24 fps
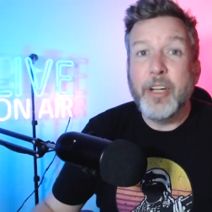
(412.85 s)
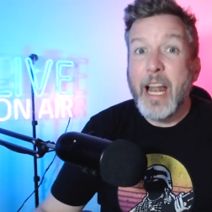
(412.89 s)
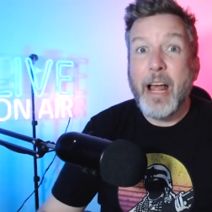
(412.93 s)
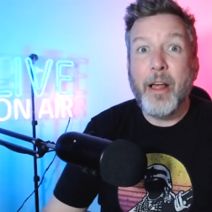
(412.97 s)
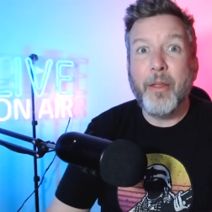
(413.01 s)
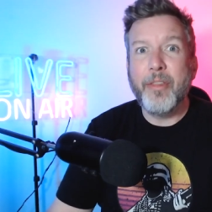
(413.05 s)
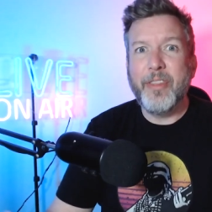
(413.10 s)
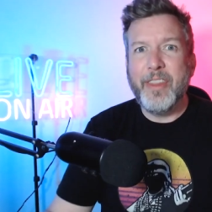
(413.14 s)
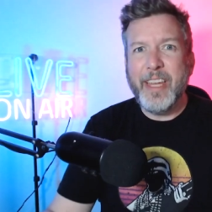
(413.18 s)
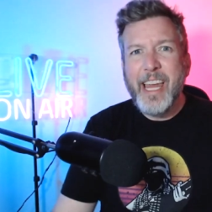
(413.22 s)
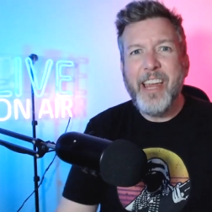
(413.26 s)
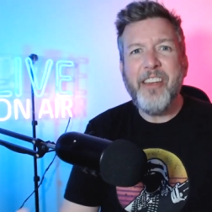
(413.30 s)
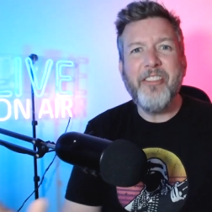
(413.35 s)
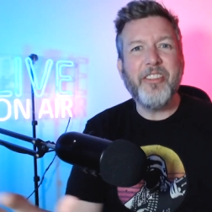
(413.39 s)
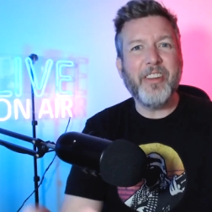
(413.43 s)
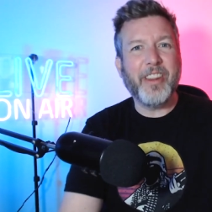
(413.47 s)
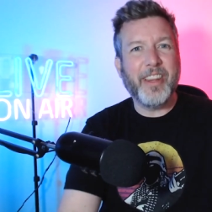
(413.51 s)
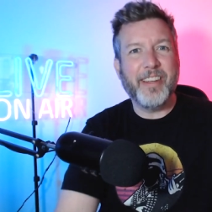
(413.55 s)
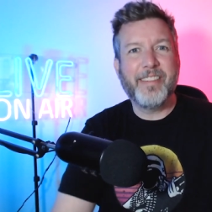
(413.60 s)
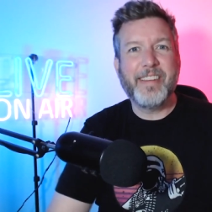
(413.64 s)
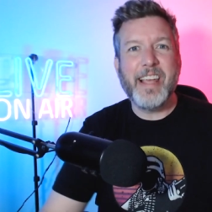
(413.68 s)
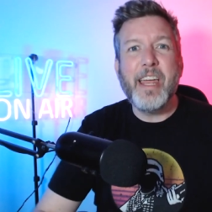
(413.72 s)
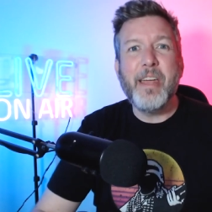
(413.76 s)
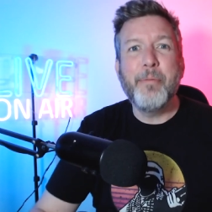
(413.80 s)
So now these
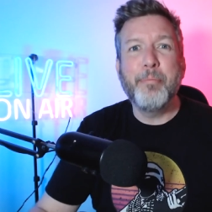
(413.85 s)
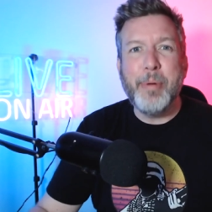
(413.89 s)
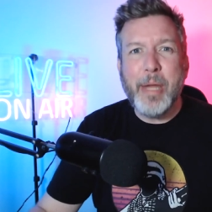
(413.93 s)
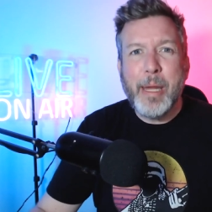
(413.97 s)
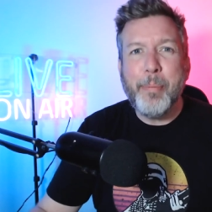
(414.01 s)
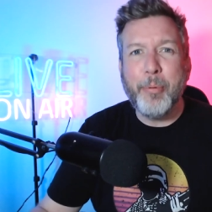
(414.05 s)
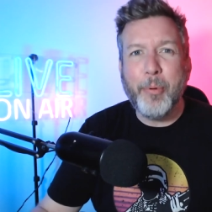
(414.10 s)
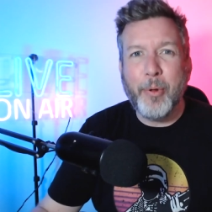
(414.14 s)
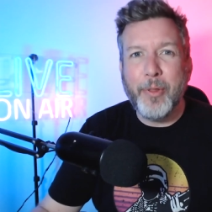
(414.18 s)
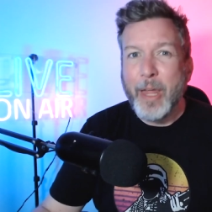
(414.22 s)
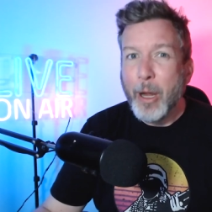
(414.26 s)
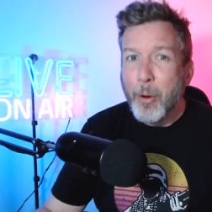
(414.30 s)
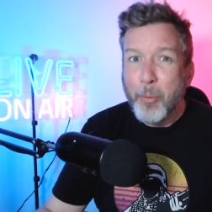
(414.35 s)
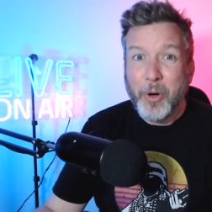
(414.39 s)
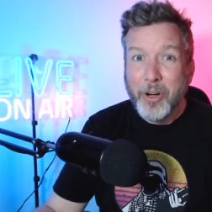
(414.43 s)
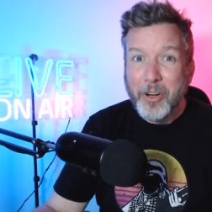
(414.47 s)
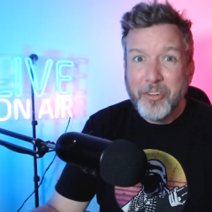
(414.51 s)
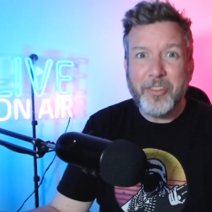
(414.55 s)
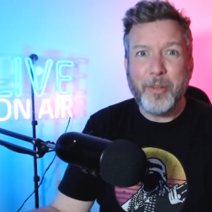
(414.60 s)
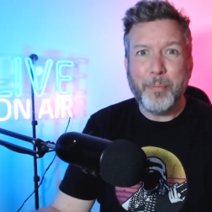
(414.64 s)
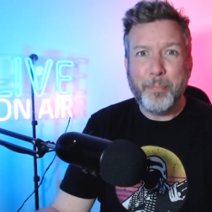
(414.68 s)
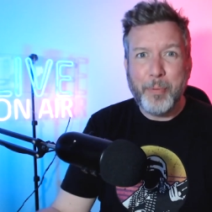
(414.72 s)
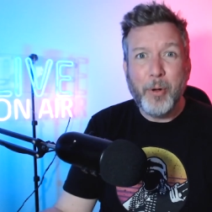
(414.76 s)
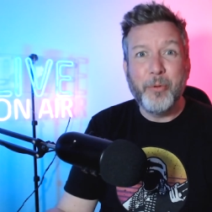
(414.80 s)
are the same people that
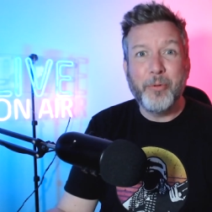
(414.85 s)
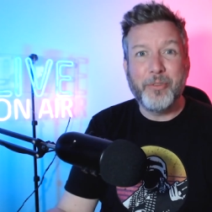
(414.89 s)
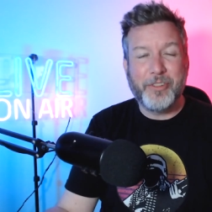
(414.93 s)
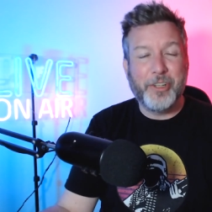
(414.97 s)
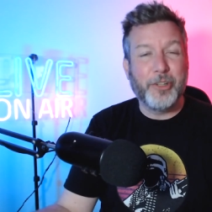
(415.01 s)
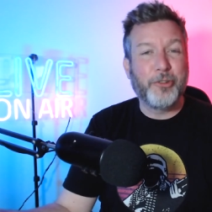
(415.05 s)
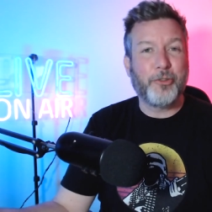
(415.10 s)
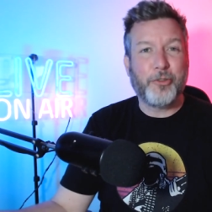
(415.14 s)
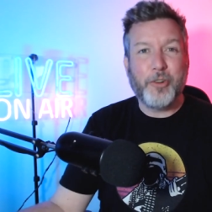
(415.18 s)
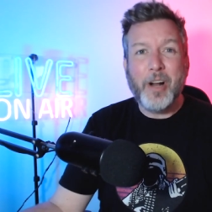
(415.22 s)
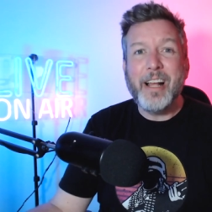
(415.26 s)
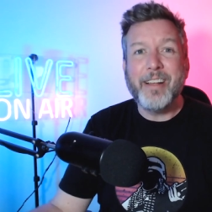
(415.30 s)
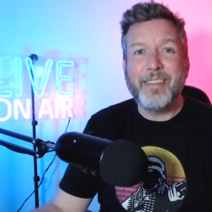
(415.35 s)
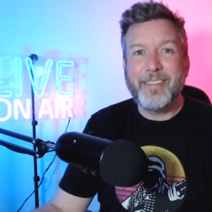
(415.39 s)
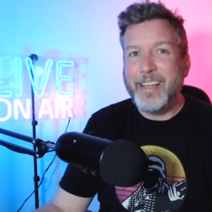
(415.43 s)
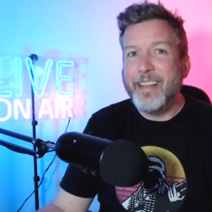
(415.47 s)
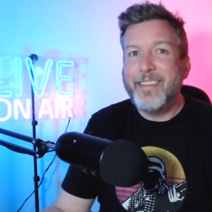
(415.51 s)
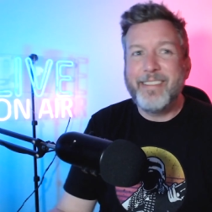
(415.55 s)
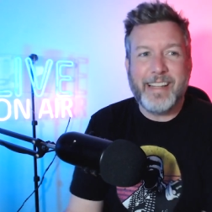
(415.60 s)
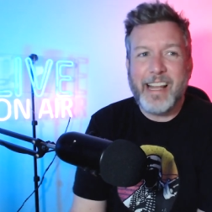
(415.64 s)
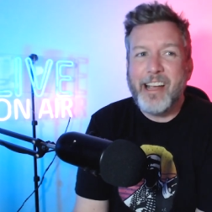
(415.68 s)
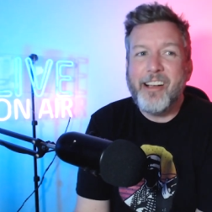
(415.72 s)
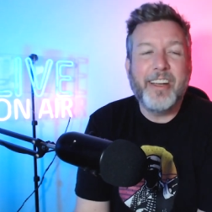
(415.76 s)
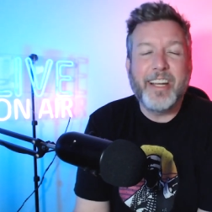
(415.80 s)
we're supposed to trust
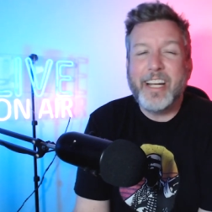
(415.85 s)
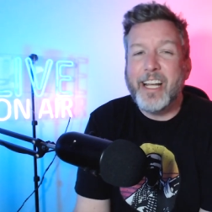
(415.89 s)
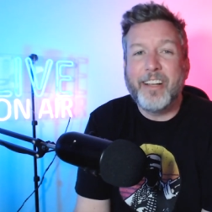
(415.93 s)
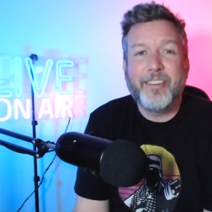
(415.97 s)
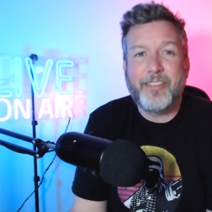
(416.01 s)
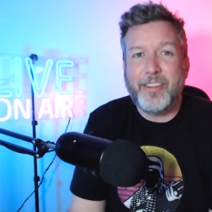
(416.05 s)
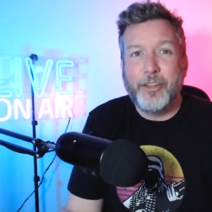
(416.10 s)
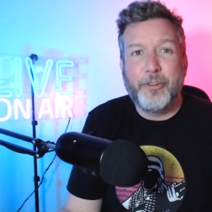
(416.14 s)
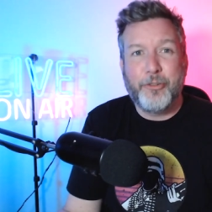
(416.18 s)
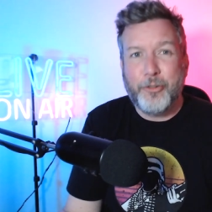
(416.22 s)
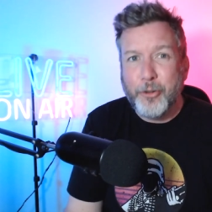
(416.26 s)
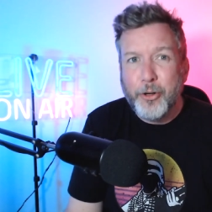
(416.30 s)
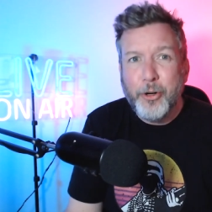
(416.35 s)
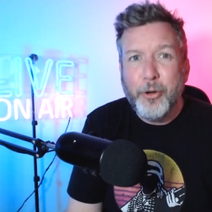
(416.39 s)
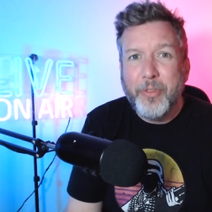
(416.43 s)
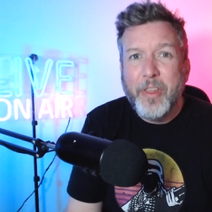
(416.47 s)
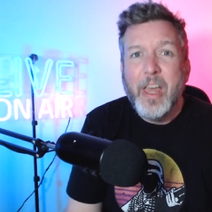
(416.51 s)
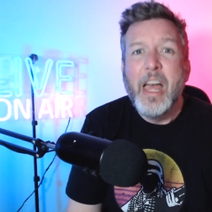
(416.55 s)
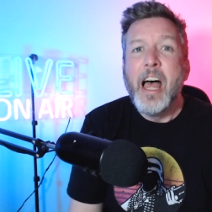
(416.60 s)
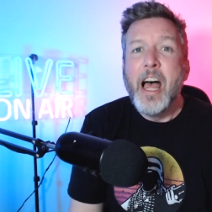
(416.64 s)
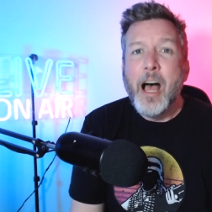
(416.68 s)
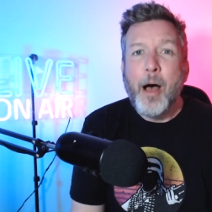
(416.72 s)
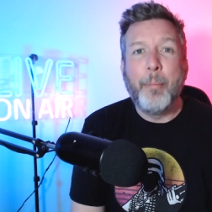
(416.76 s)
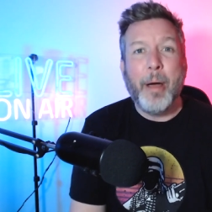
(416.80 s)
as telling us the
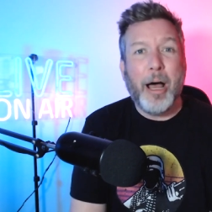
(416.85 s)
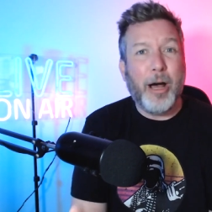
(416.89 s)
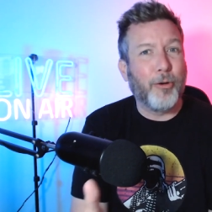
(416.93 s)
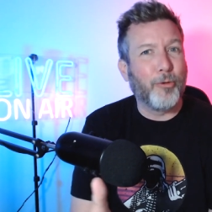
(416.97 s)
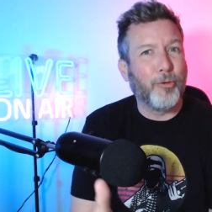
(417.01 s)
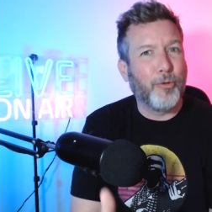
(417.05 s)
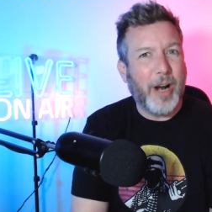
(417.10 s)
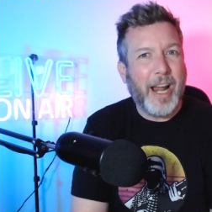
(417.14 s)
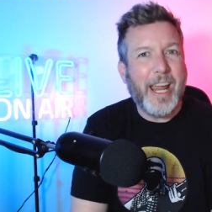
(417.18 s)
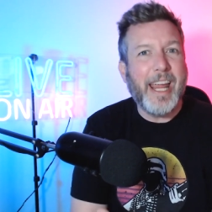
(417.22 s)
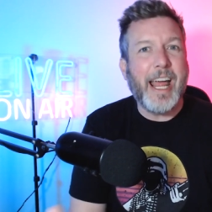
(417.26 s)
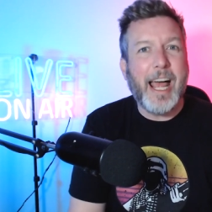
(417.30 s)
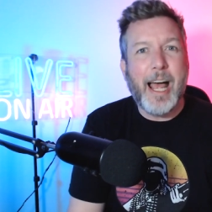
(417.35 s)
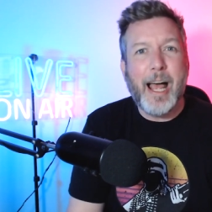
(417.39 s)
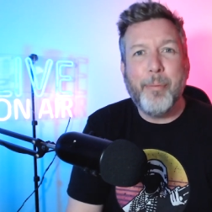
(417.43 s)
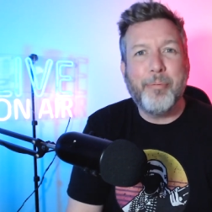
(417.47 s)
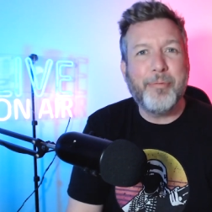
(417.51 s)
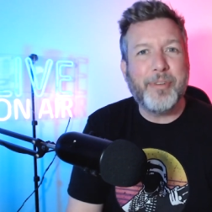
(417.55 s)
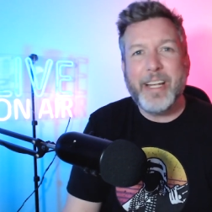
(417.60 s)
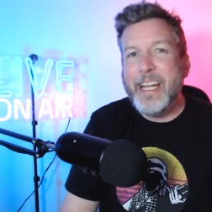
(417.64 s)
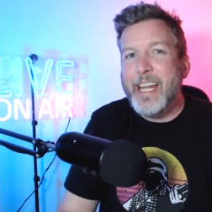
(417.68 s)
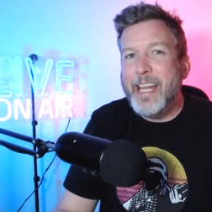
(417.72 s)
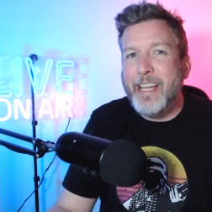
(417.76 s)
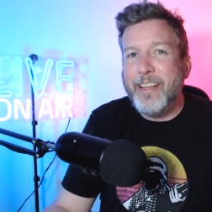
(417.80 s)
truth about Ray
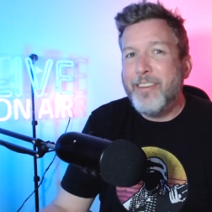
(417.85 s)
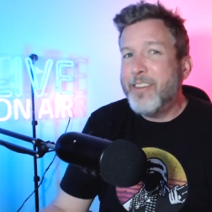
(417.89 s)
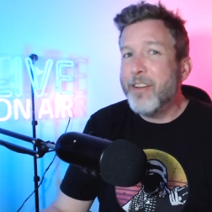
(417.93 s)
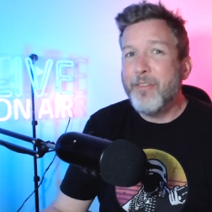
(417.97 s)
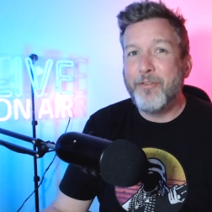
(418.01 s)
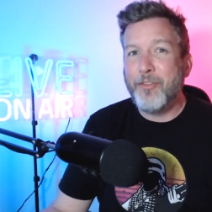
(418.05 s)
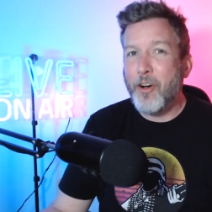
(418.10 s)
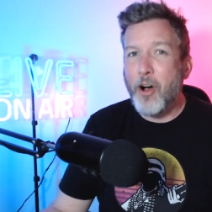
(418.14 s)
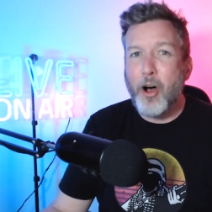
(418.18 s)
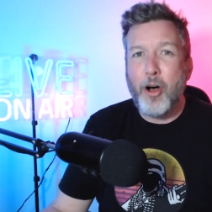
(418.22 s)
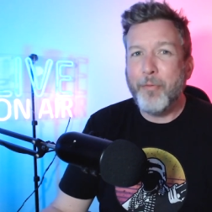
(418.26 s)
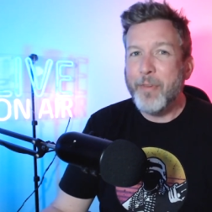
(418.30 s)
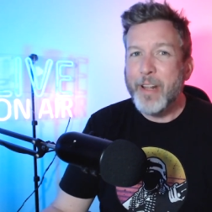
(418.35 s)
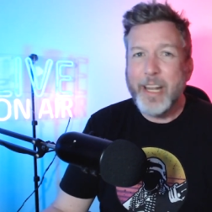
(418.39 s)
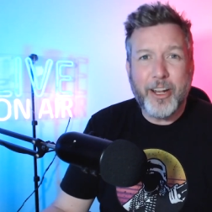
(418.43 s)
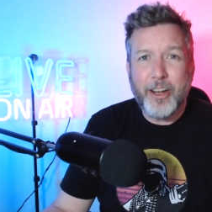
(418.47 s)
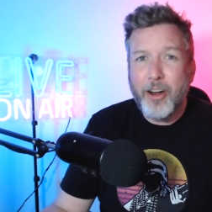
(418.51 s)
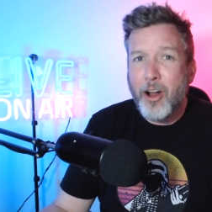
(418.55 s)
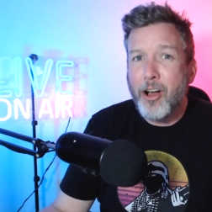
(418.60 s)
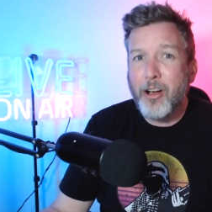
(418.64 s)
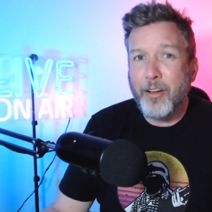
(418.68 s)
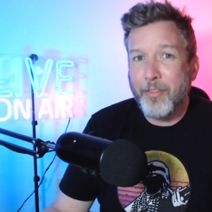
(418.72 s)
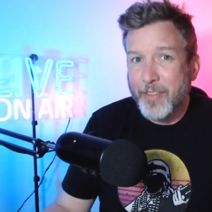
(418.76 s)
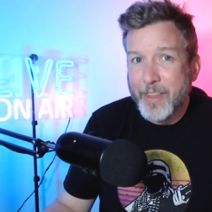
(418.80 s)
Epps and his involvement
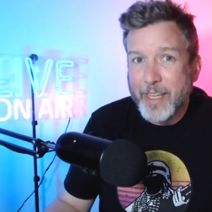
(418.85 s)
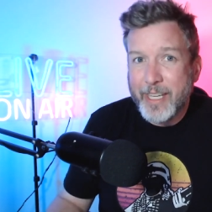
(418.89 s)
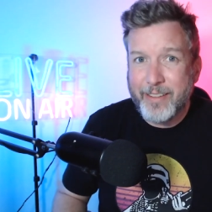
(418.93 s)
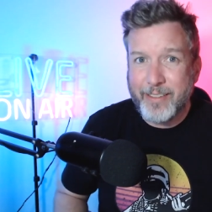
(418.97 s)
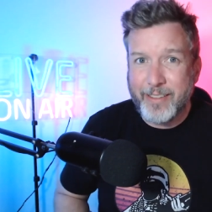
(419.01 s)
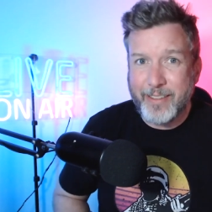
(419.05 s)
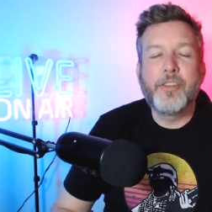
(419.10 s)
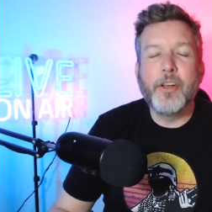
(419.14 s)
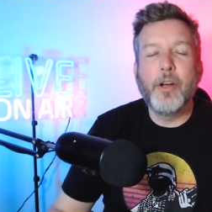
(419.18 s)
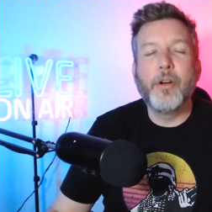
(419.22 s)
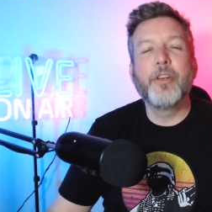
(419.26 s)
in all of this.